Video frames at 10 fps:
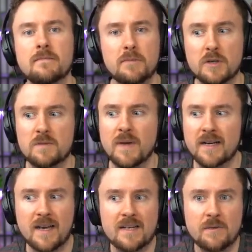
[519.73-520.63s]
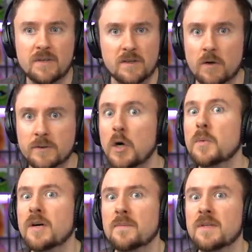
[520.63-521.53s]
pushed back into this
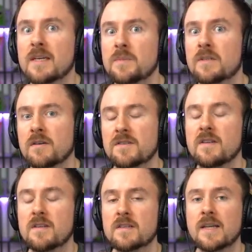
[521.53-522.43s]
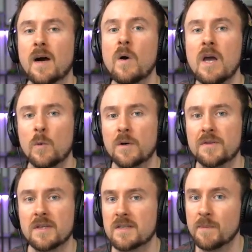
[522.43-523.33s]
October update, because this is now where
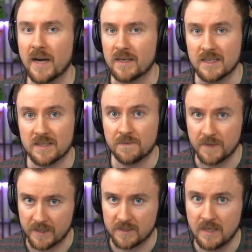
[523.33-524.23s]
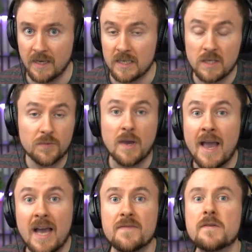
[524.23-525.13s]
this bug is fixed. If you
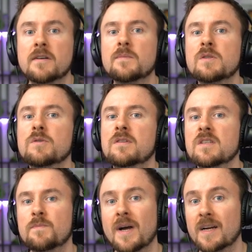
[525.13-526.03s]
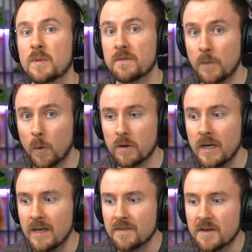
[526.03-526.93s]
have not abused this bug before,
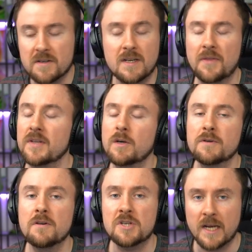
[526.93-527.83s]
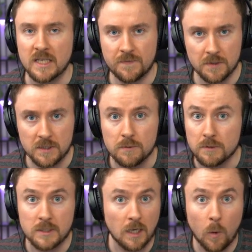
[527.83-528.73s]
there's nothing going to change for you.
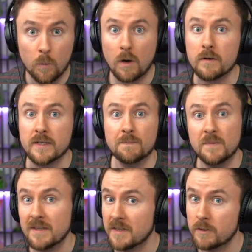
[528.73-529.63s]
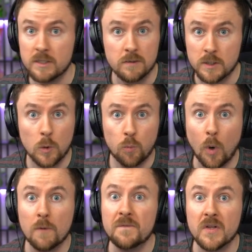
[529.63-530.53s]
Don't worry. You
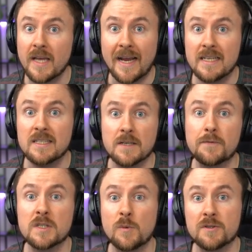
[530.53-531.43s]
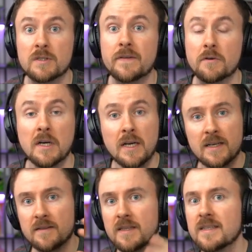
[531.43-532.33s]
won't feel any difference whatsoever.
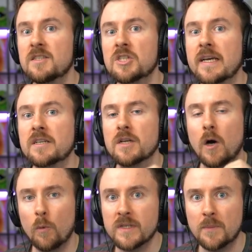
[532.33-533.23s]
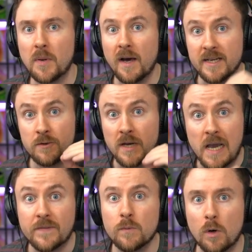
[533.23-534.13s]
This change only applies to
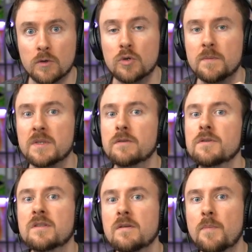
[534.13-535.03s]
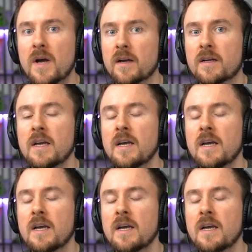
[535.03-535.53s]
everyone who abused the bug